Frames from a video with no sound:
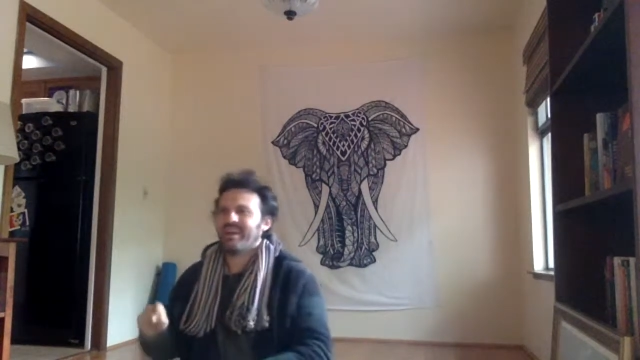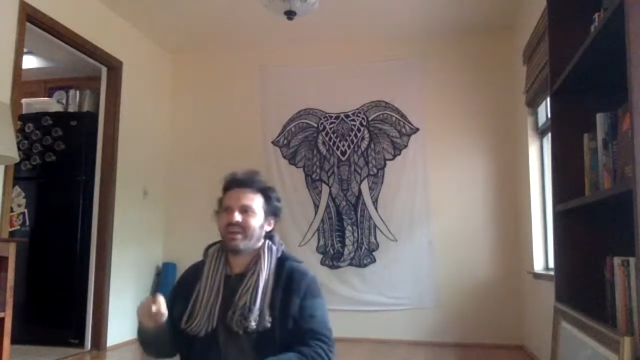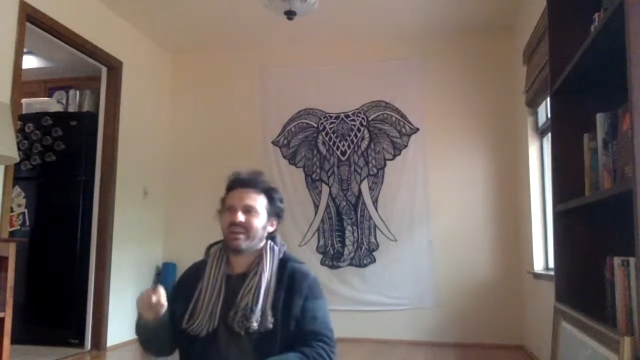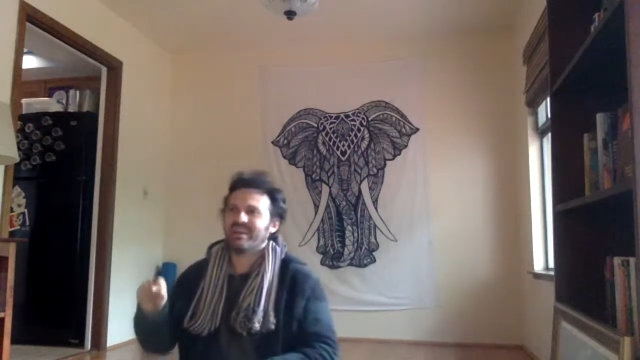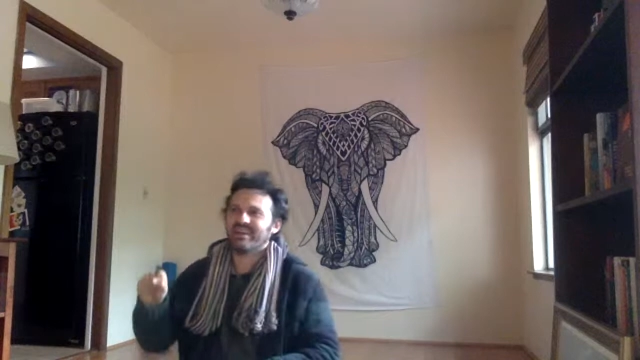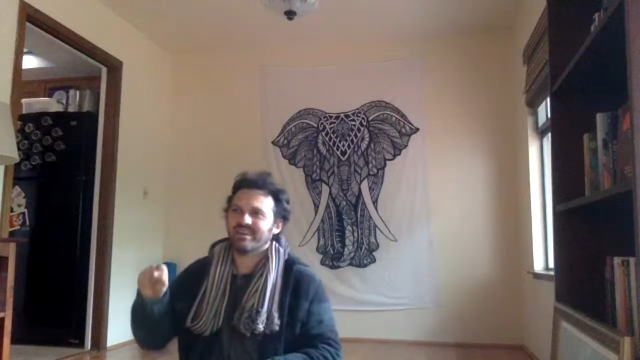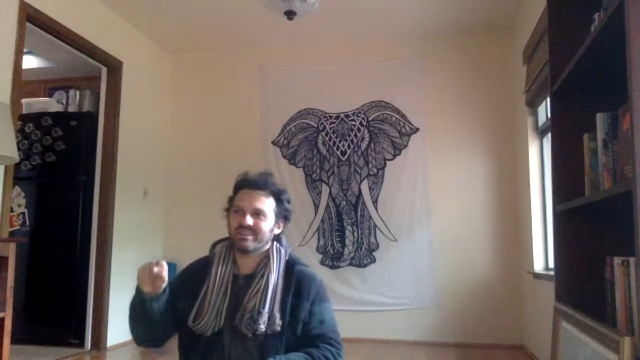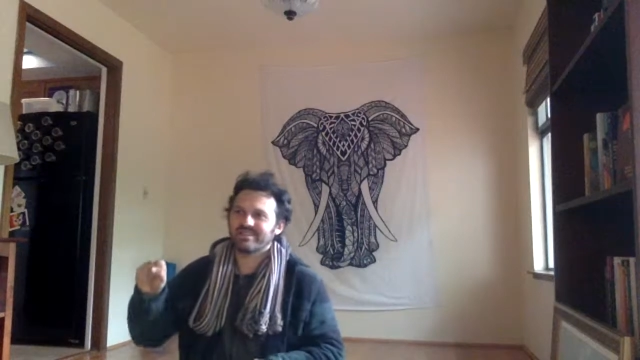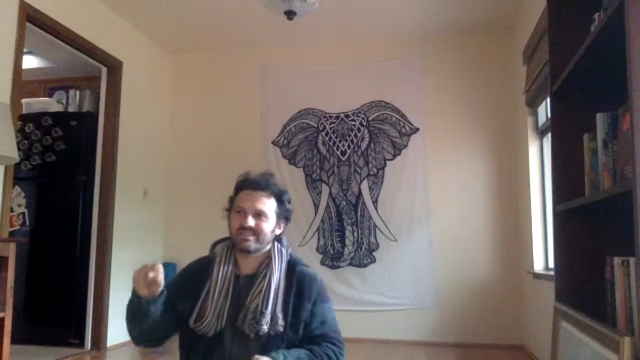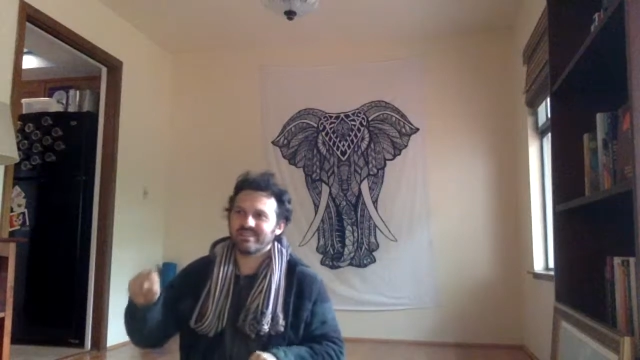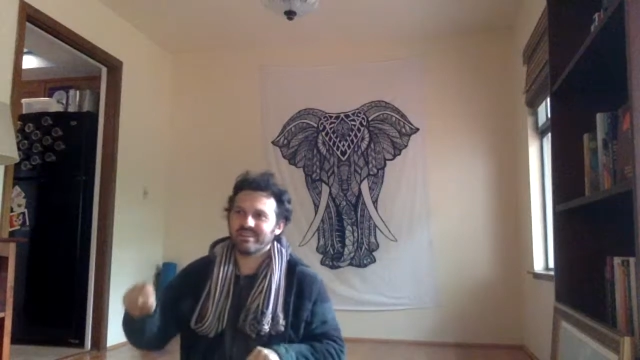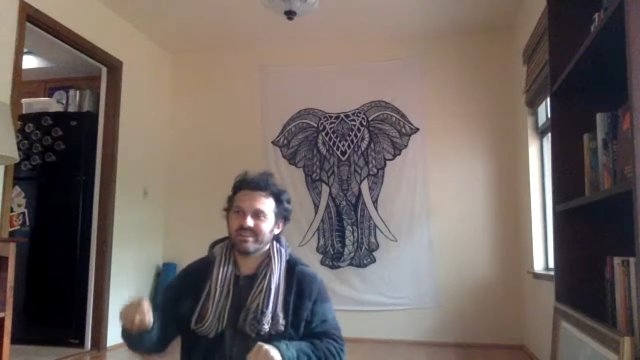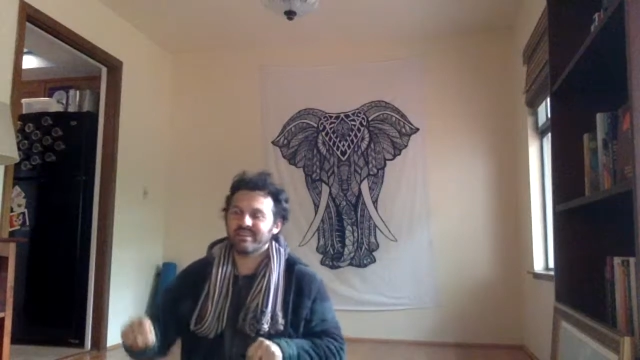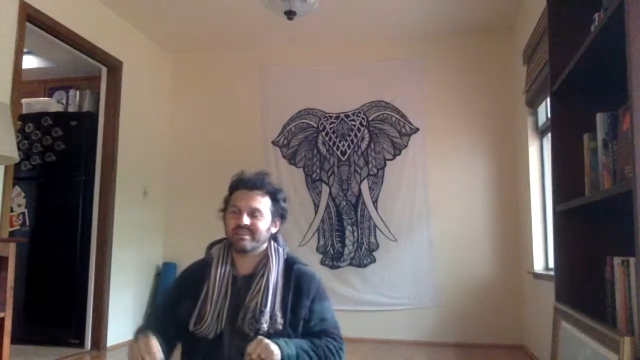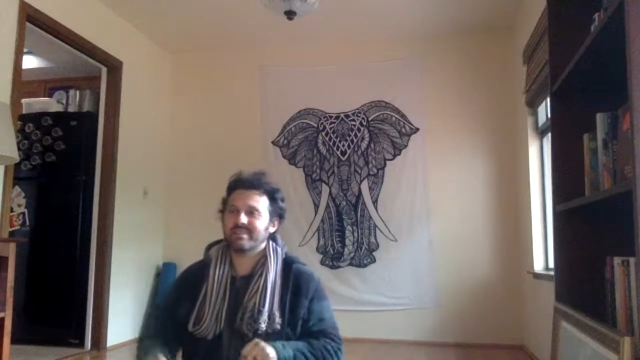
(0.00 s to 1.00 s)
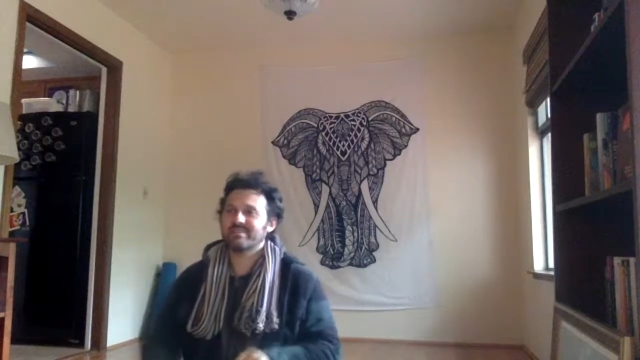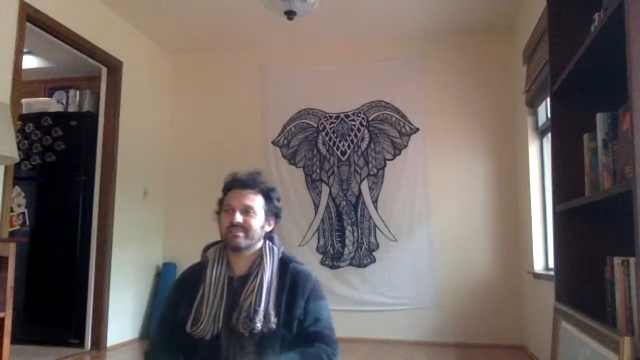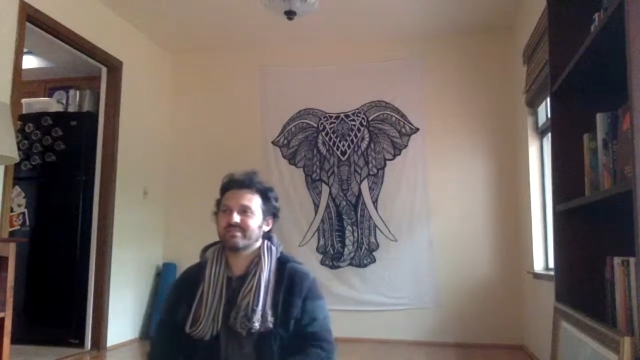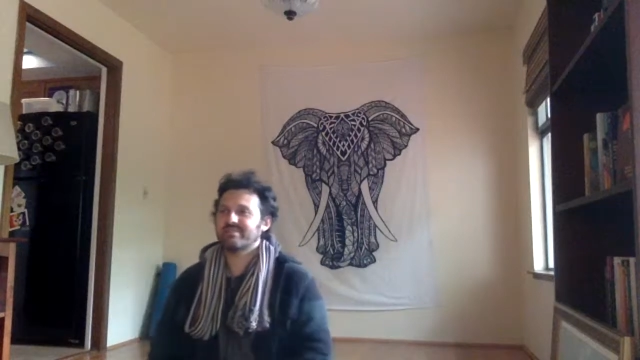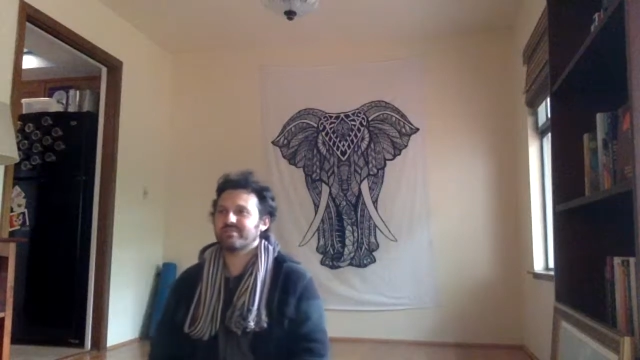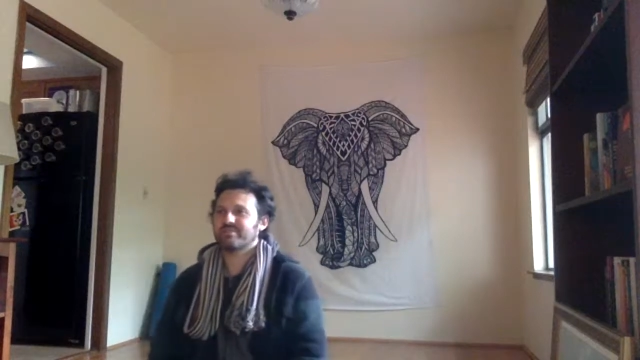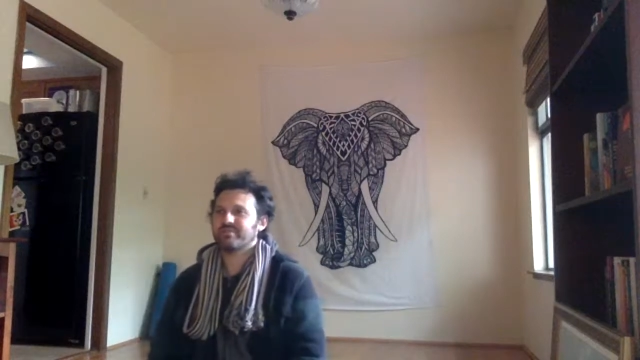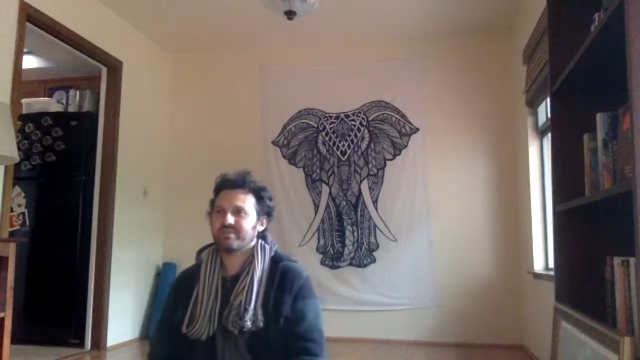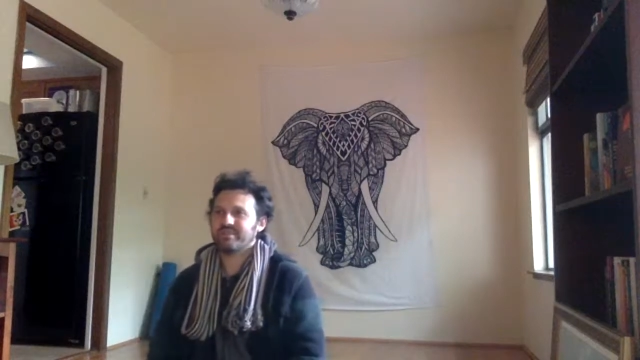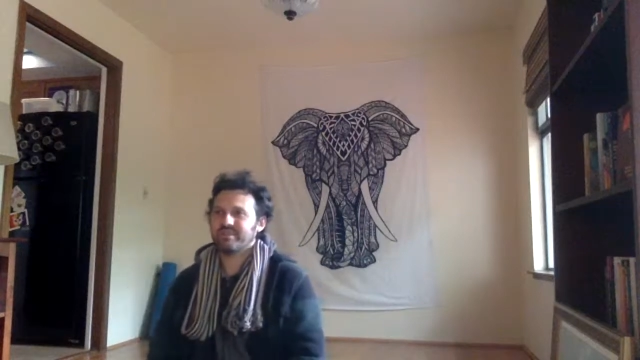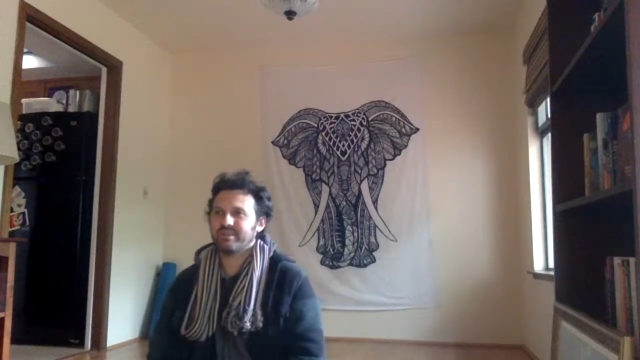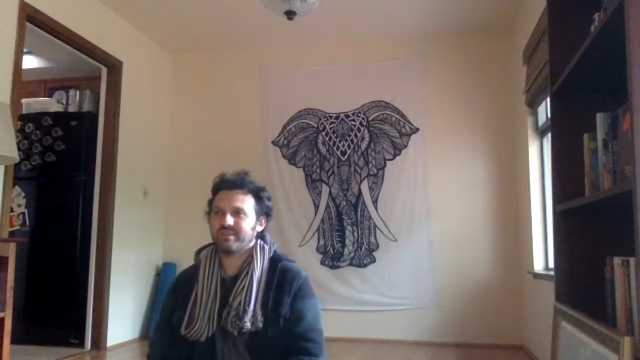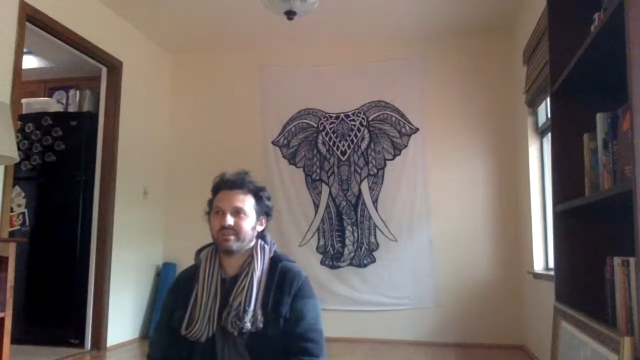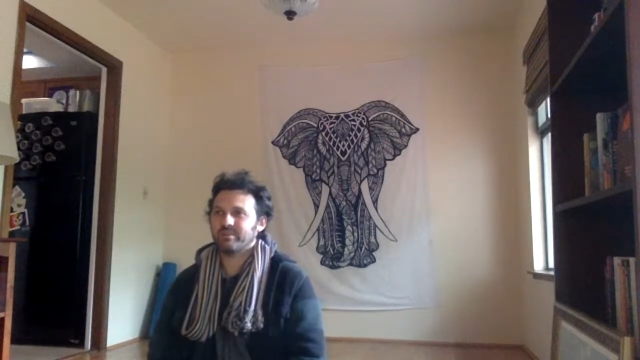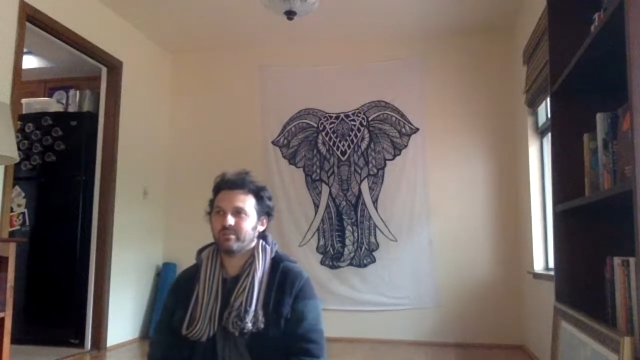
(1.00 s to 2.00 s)
and that doesn't just
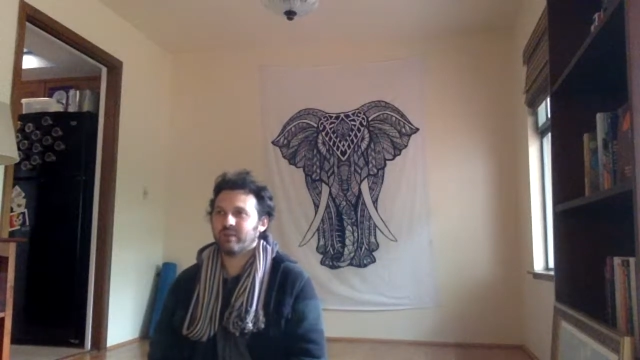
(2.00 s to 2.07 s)
fatigue your